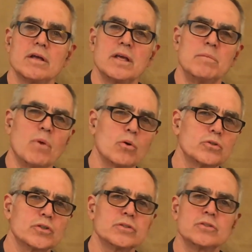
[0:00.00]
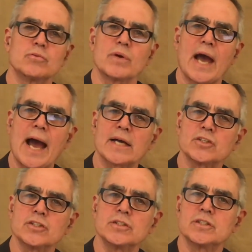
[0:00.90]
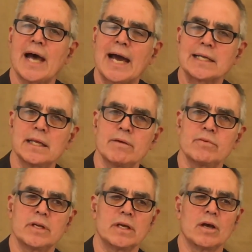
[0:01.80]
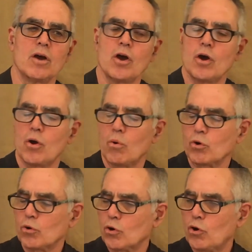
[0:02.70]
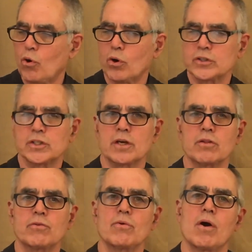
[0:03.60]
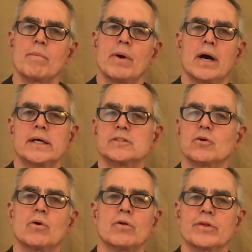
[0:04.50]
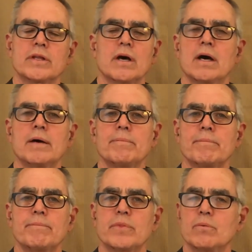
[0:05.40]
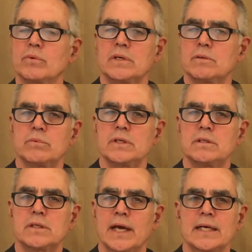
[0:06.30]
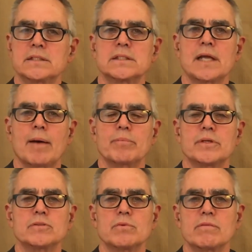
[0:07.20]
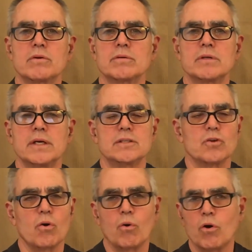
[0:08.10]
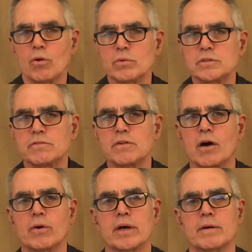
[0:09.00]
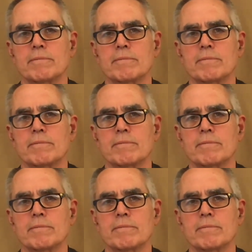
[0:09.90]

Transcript: emotions, reactions, activity coursing through our minds all the time. We can't stop this river. It's always flowing.